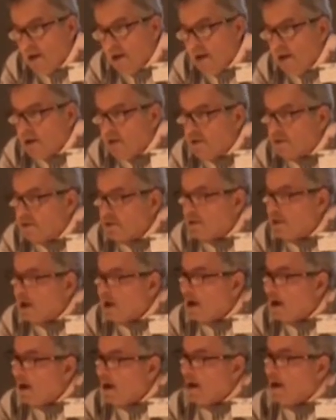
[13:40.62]
is
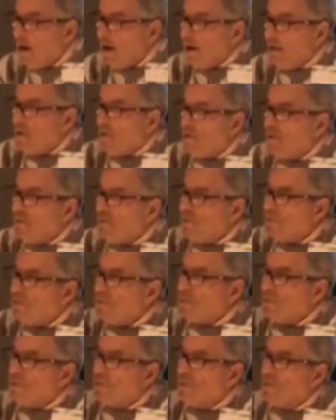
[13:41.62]
how
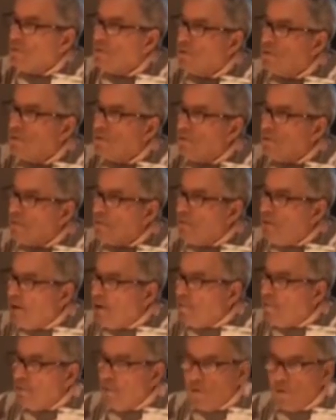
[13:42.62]
do the
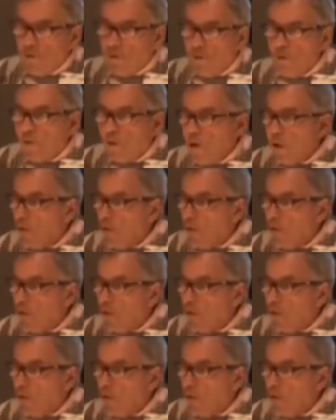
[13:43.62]
people who